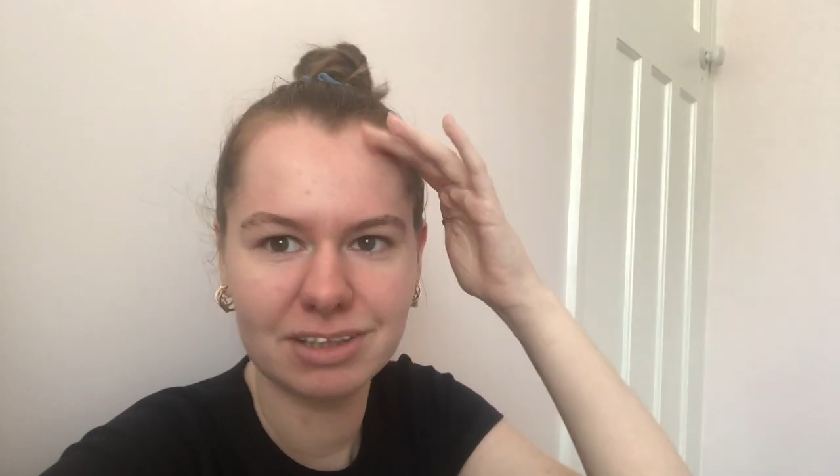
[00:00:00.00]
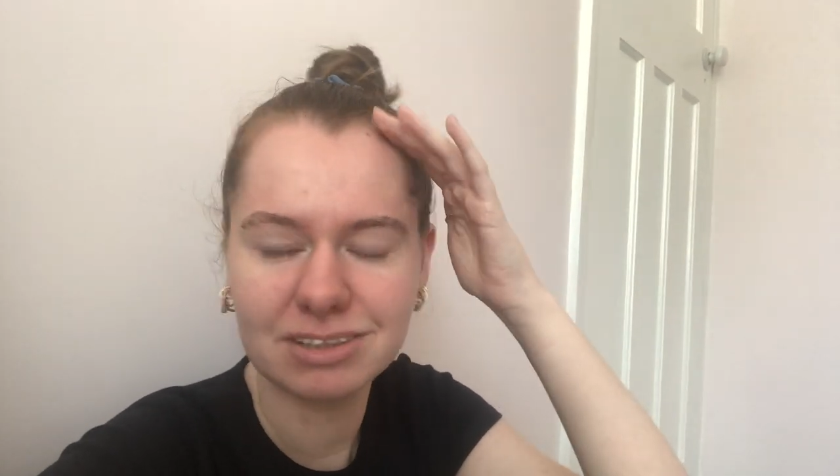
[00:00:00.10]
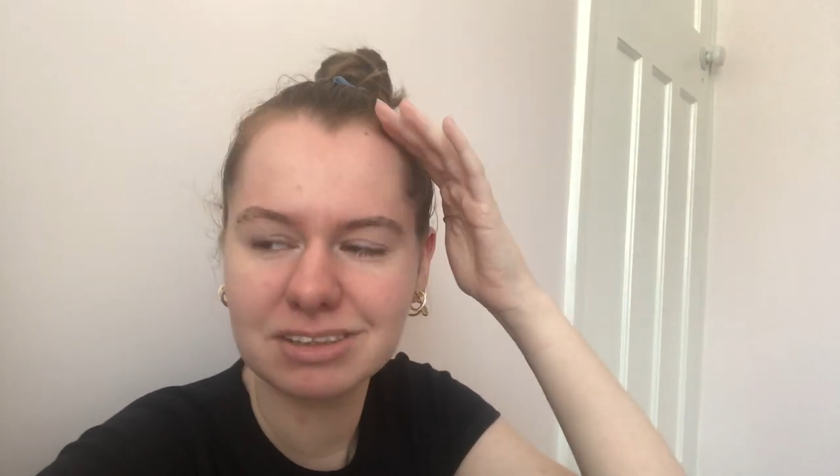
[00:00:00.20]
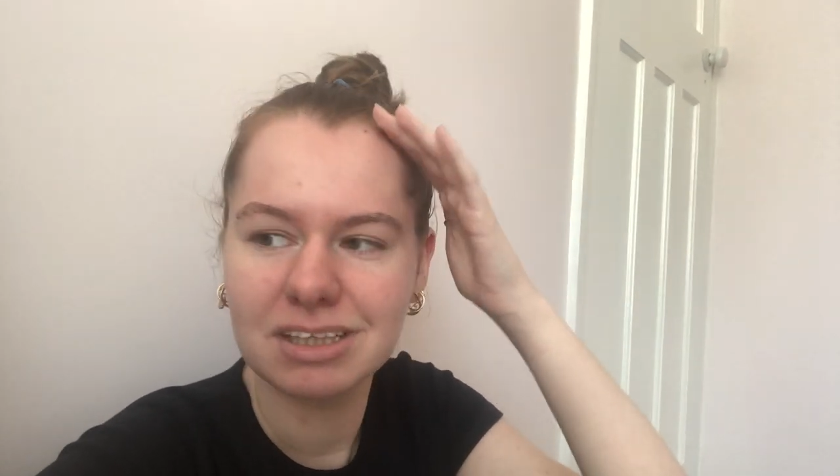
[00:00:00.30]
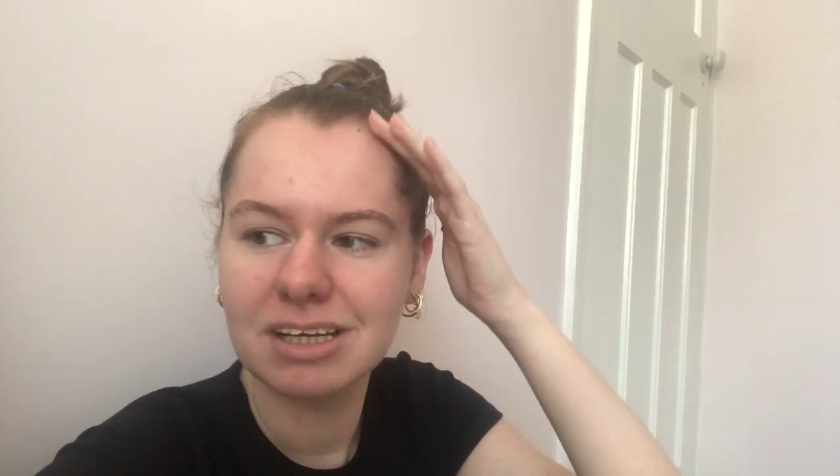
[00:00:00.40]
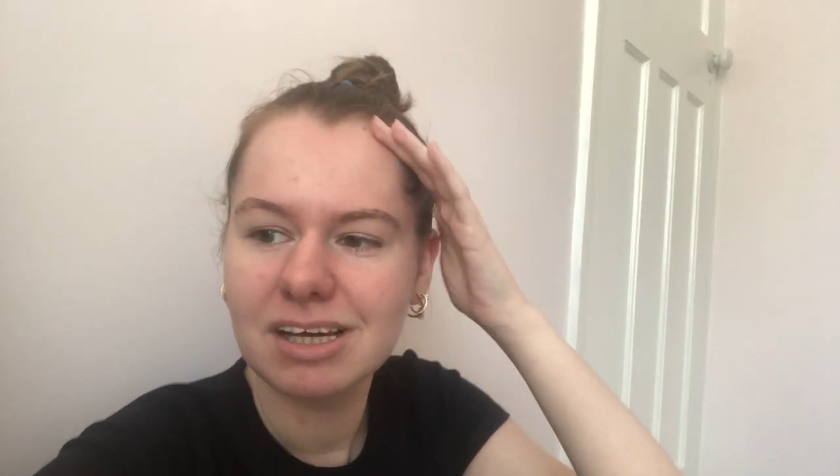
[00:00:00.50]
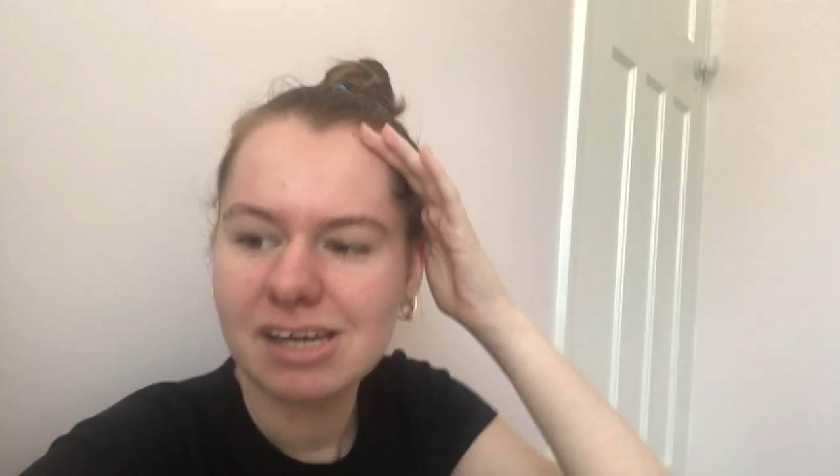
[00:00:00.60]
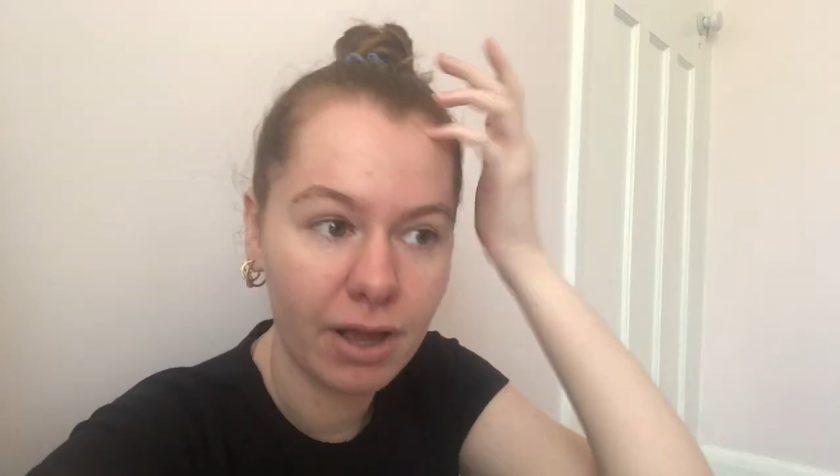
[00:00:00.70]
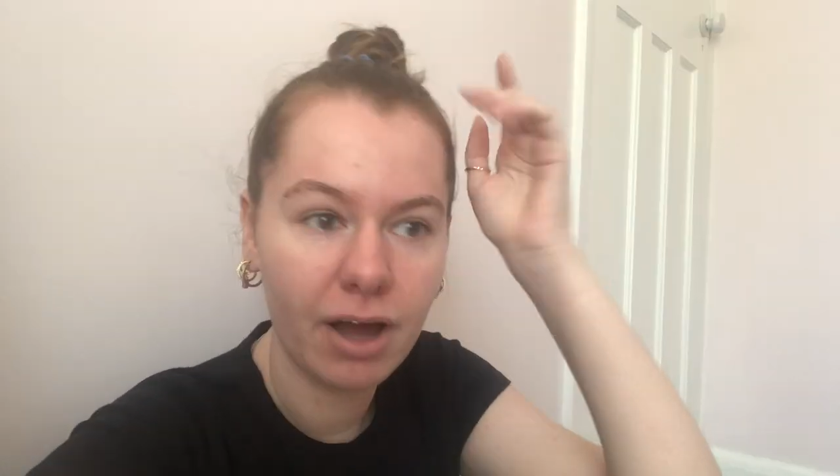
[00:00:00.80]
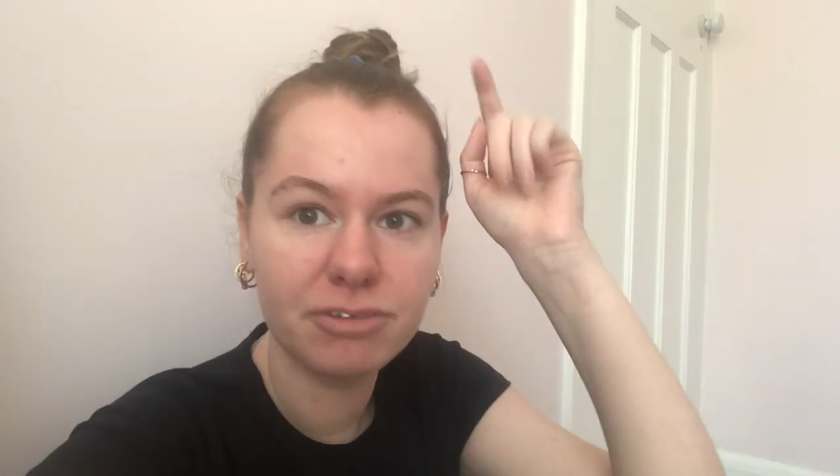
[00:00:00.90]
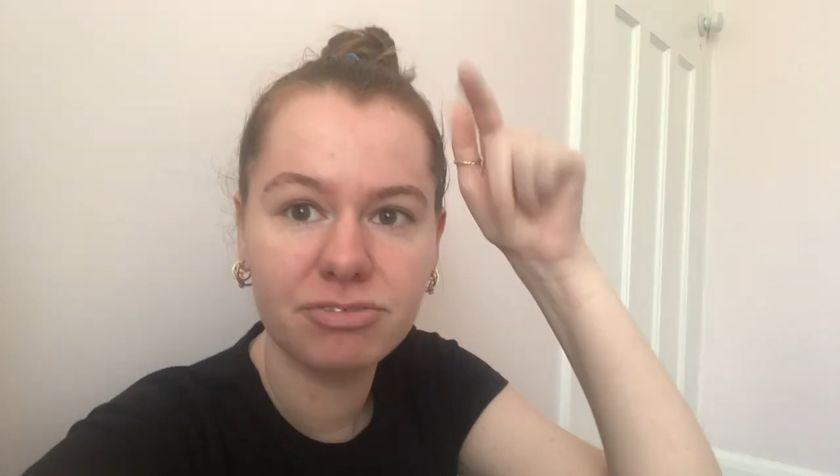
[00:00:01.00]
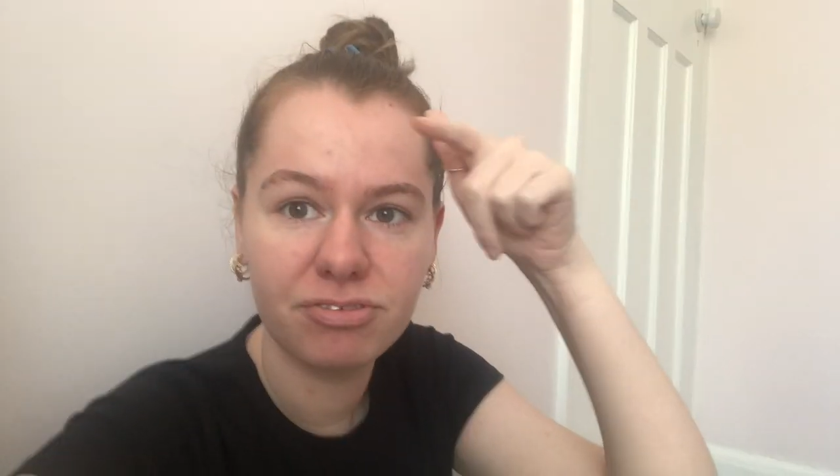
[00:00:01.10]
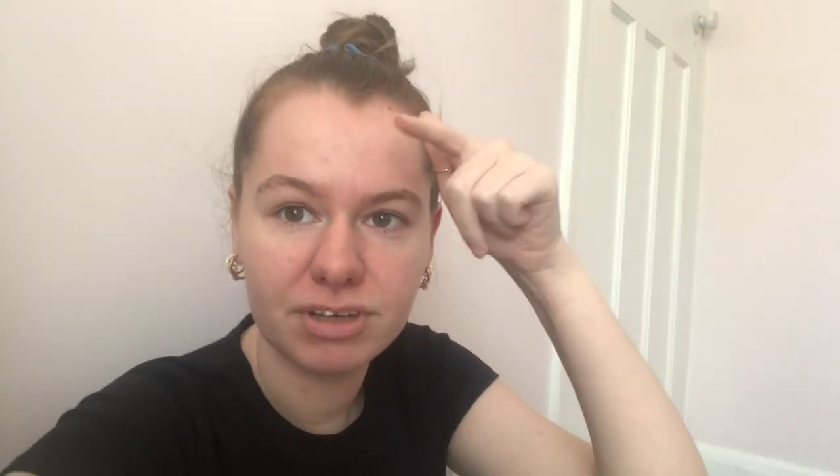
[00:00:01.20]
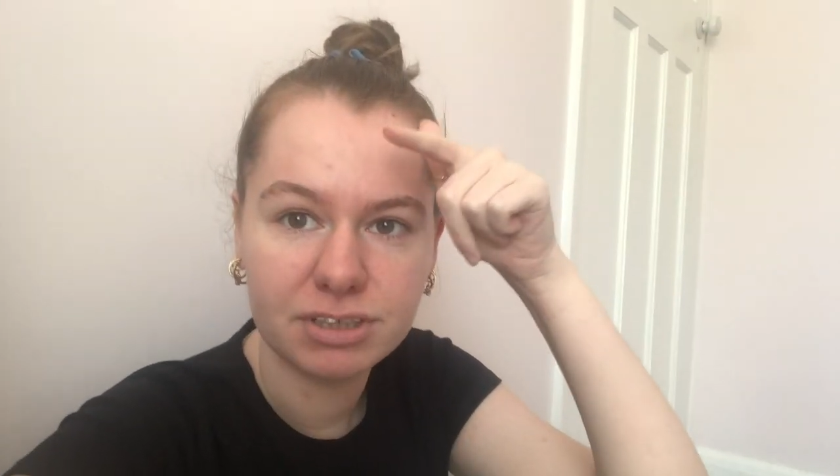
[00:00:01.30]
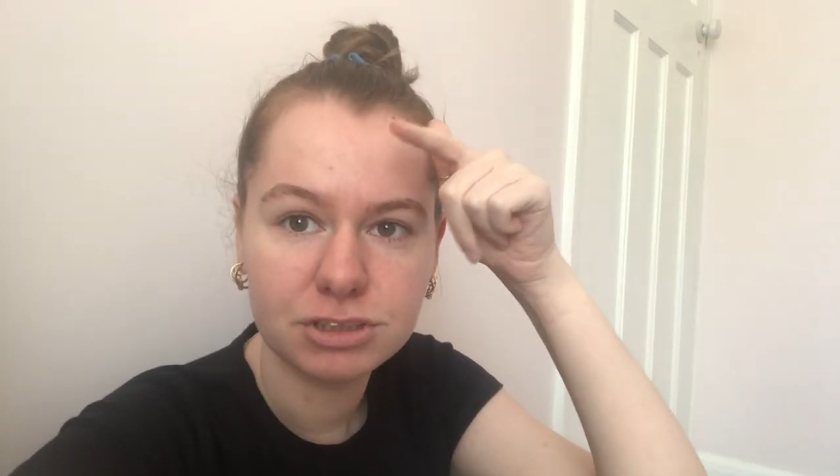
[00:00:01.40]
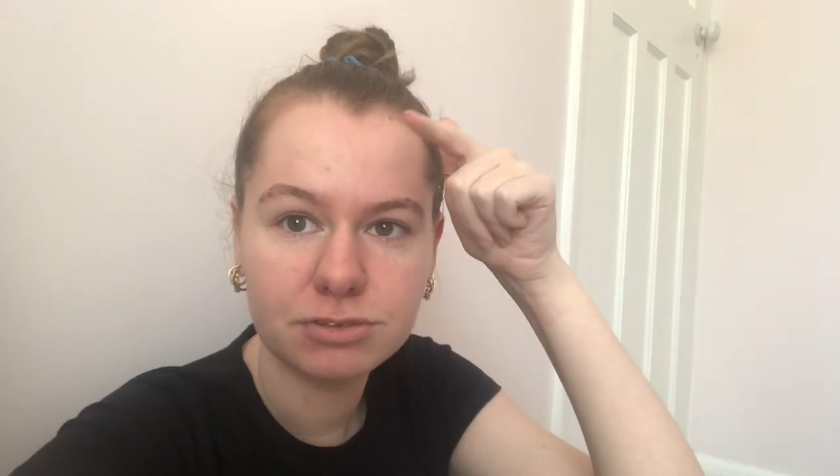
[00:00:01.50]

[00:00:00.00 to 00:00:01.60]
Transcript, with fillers: this. I finished